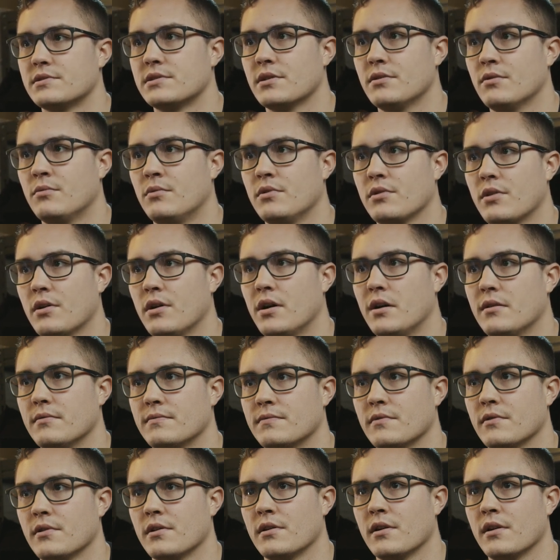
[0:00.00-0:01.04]
So we'll go out
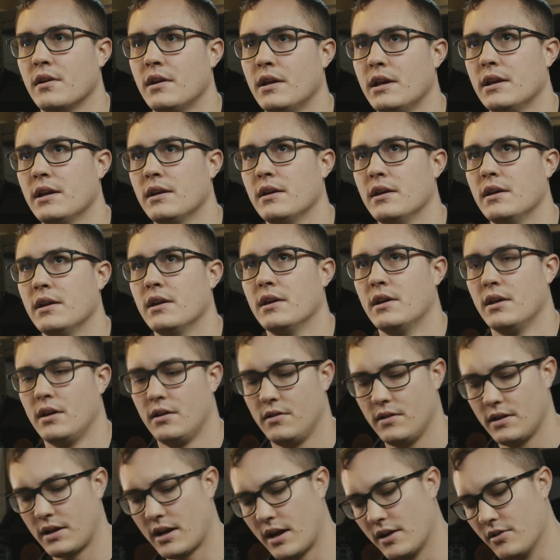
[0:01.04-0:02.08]
for...
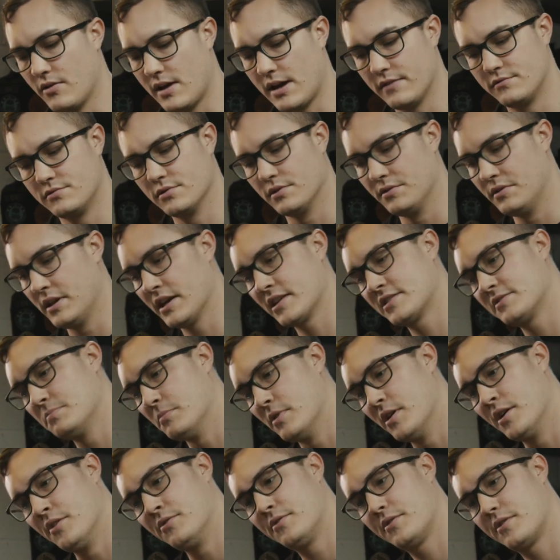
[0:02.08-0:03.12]
Like, I don't have drill next
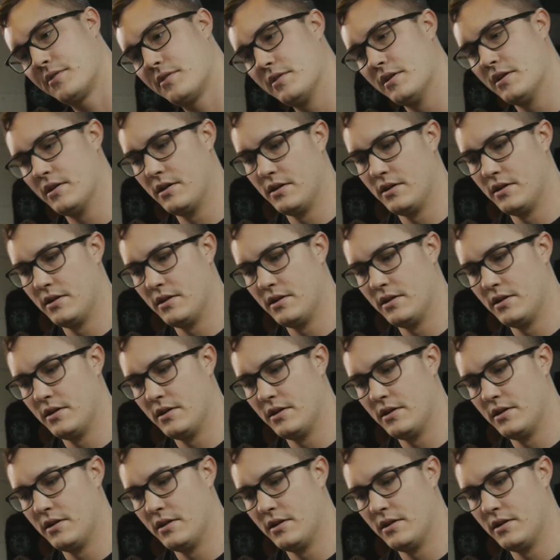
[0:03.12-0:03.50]
month